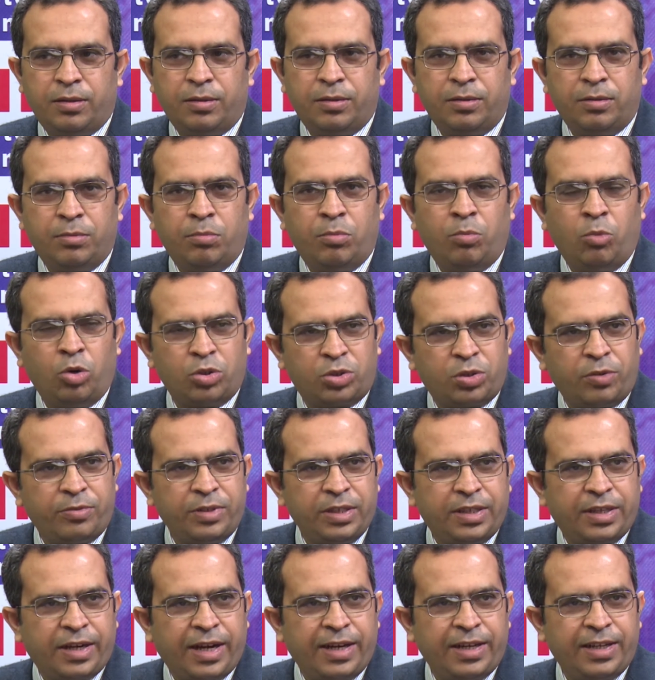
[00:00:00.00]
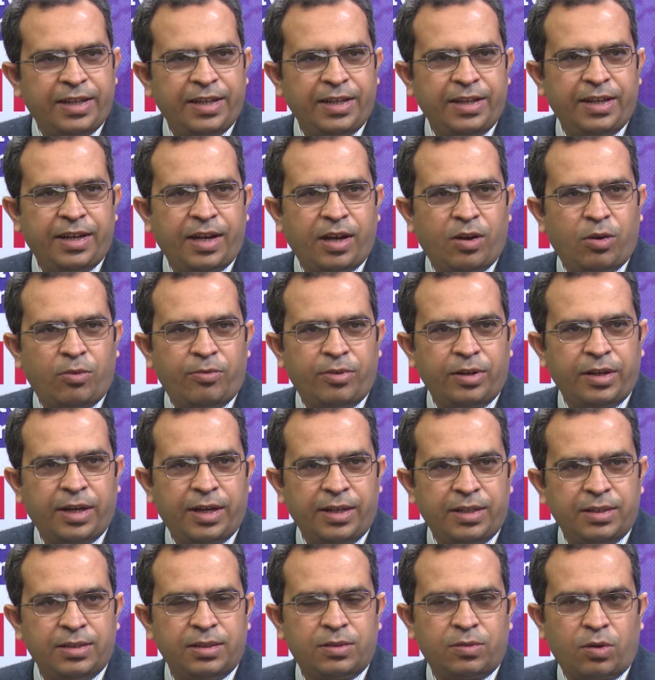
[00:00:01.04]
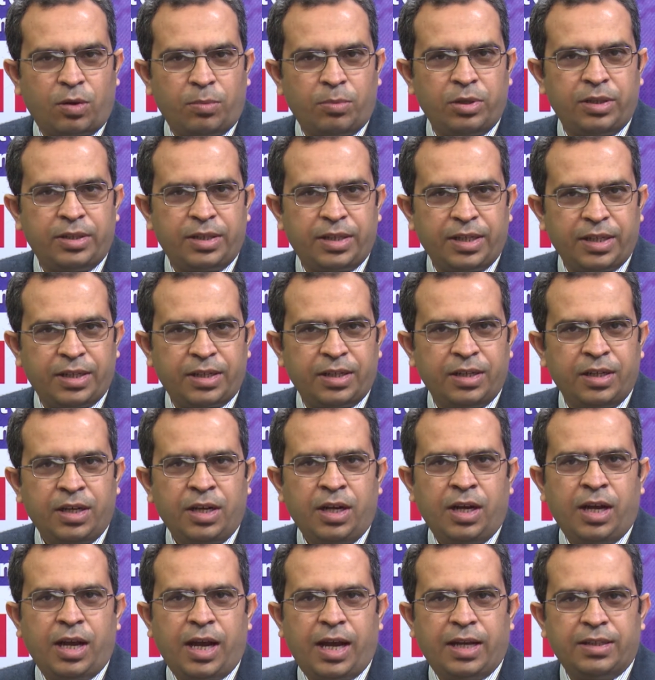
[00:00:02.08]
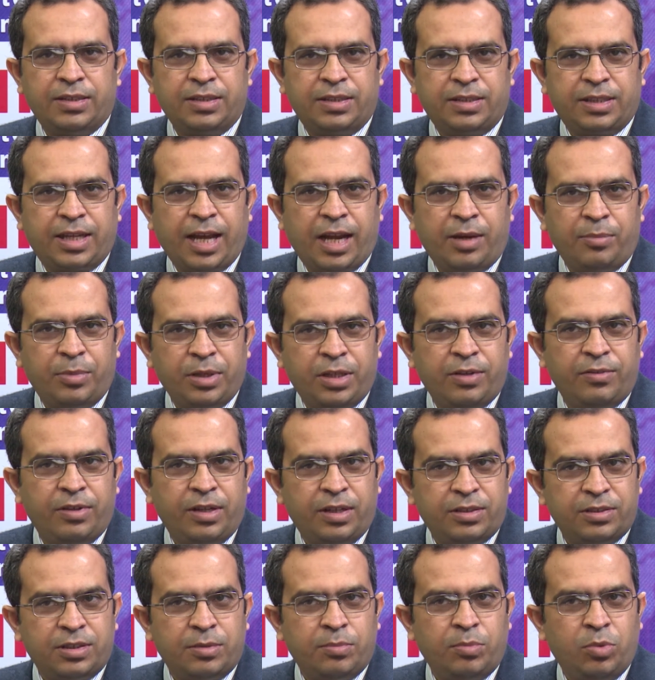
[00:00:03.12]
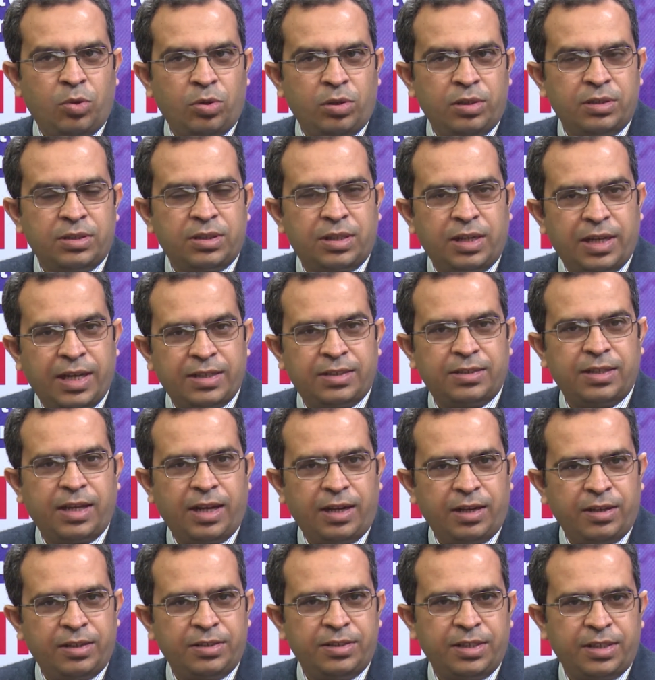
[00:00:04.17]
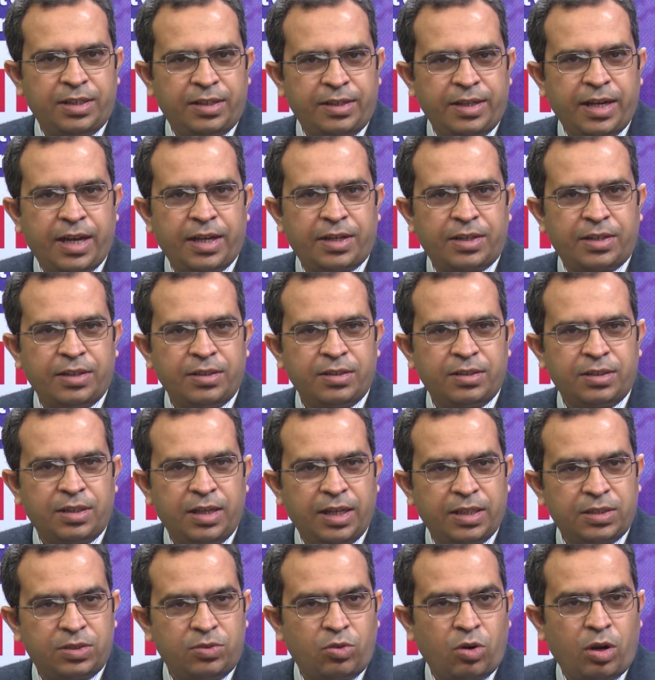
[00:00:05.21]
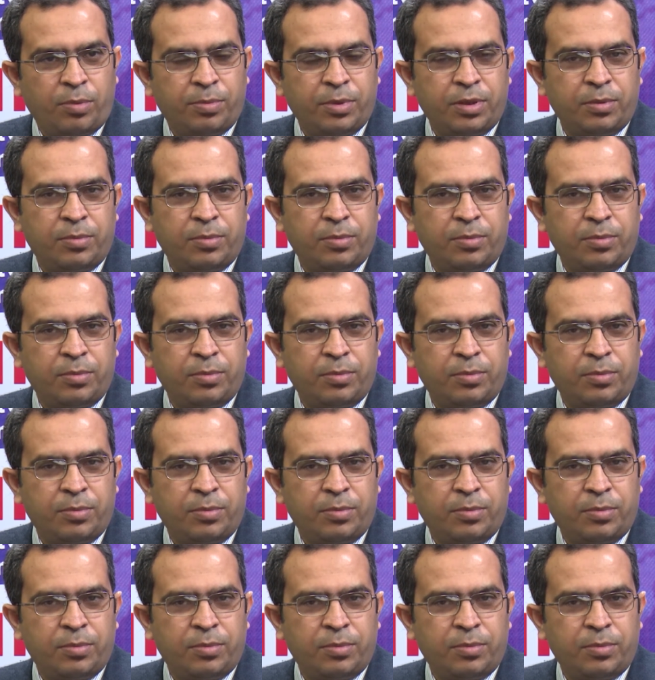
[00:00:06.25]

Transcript: most of the criteria of an ideal thrombolytic, as it can be given as a bolus, less allergic reactions, less drop in